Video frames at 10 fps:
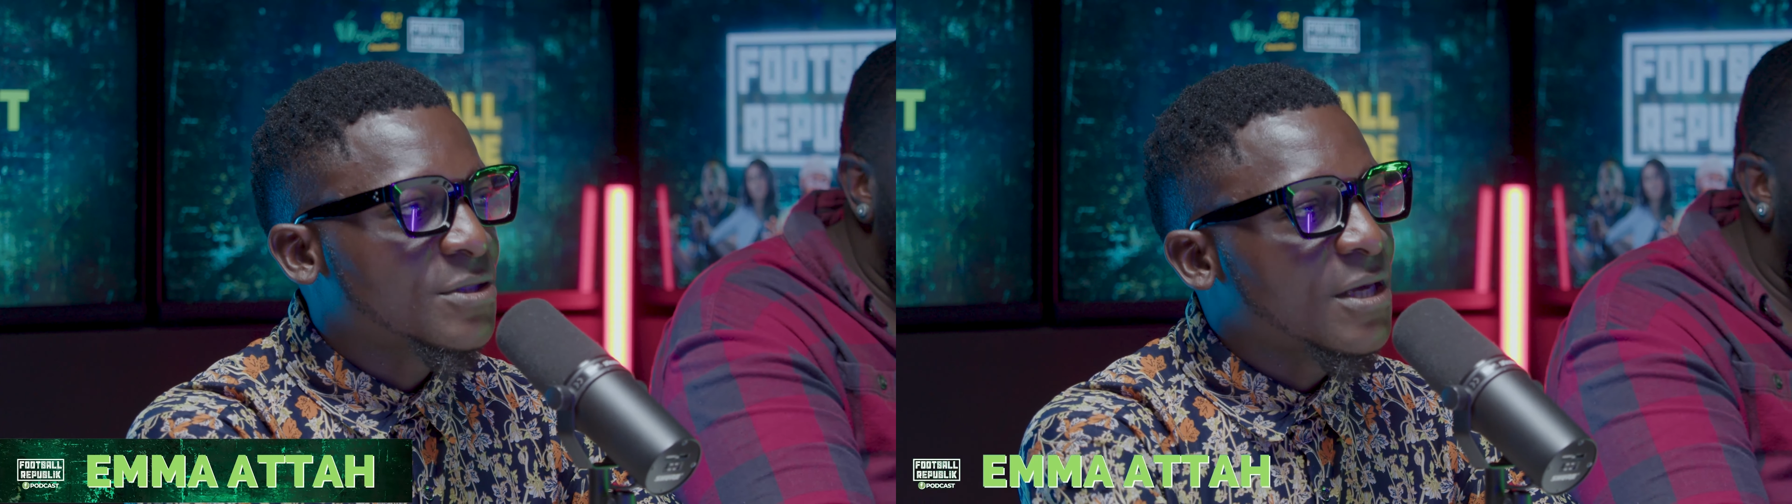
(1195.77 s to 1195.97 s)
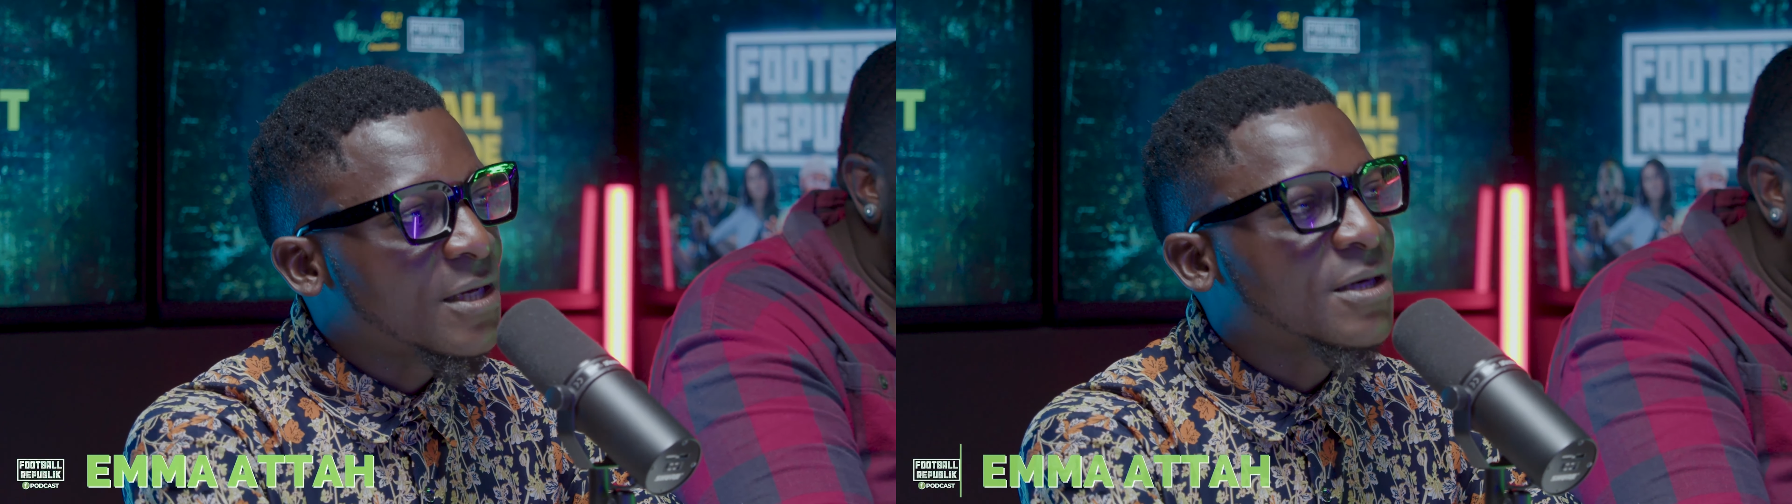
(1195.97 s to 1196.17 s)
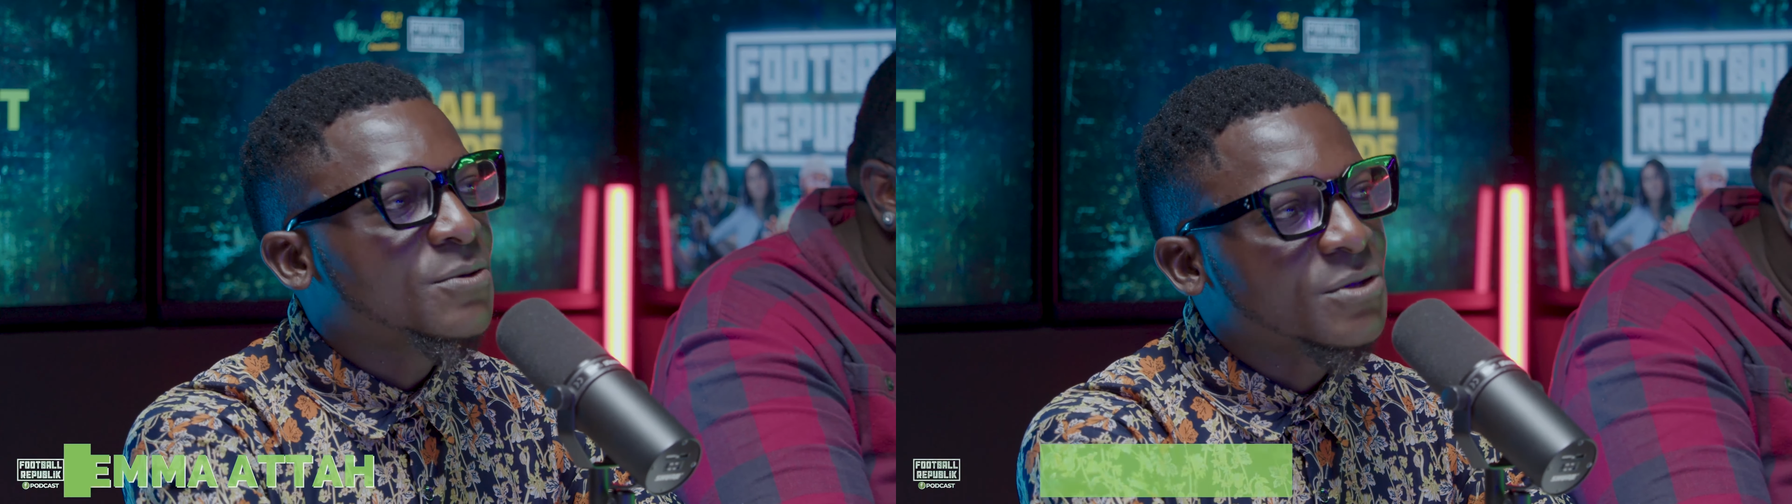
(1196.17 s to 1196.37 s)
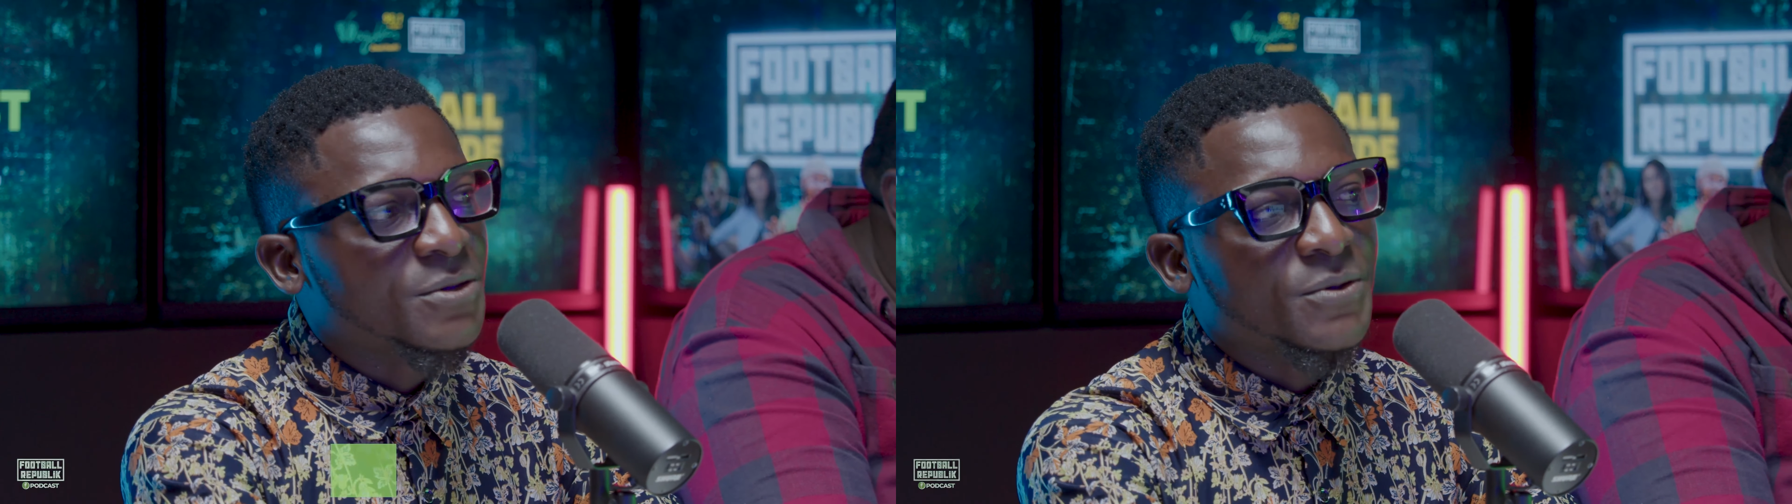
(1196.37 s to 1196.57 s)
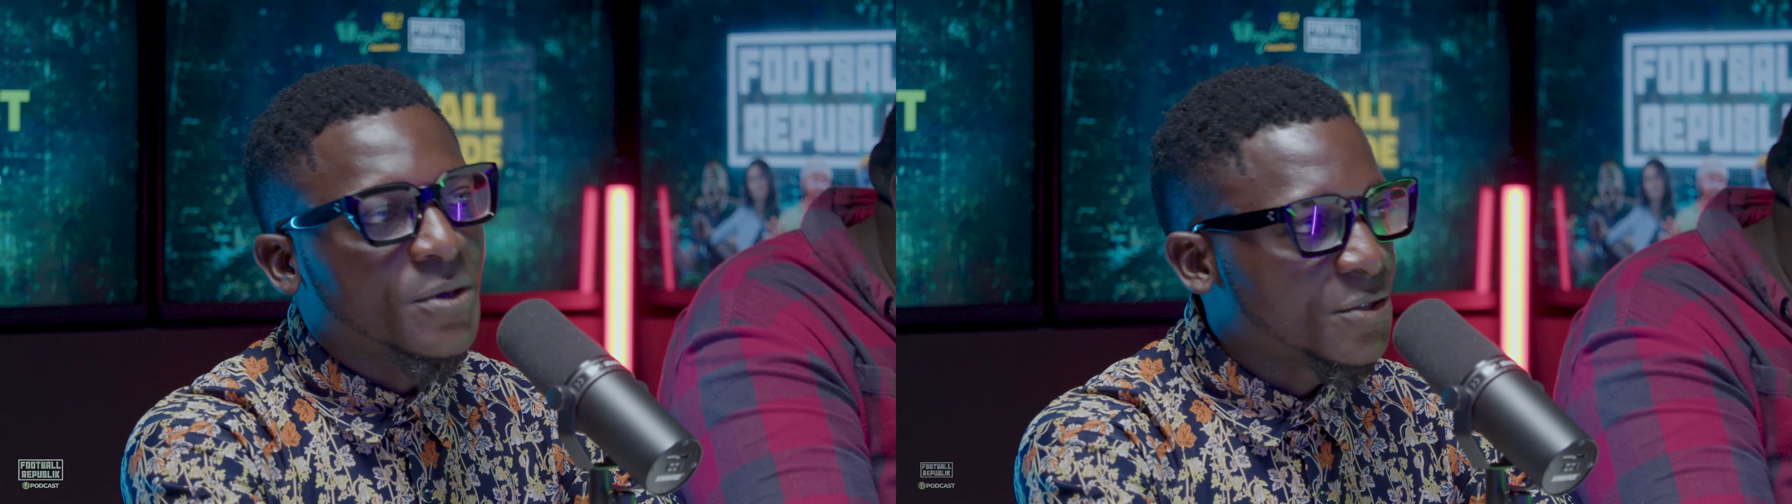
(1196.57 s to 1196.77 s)
they get their rules
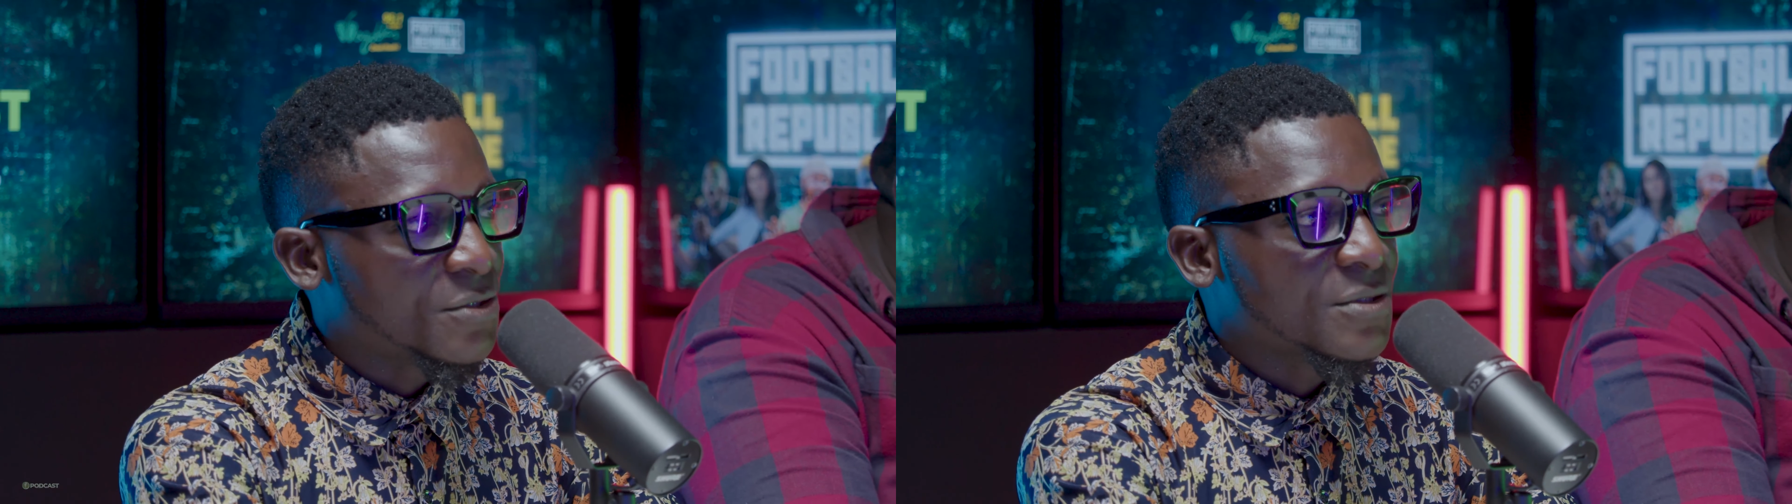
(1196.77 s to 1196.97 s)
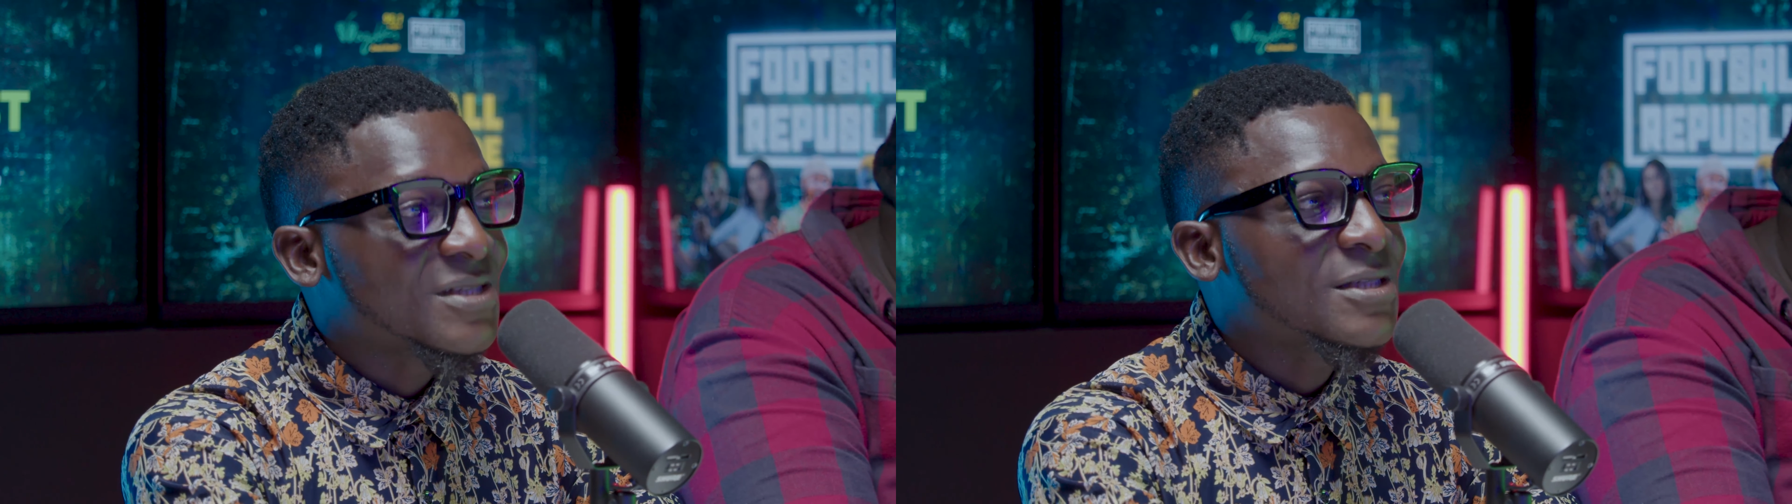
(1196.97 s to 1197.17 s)
and regulations.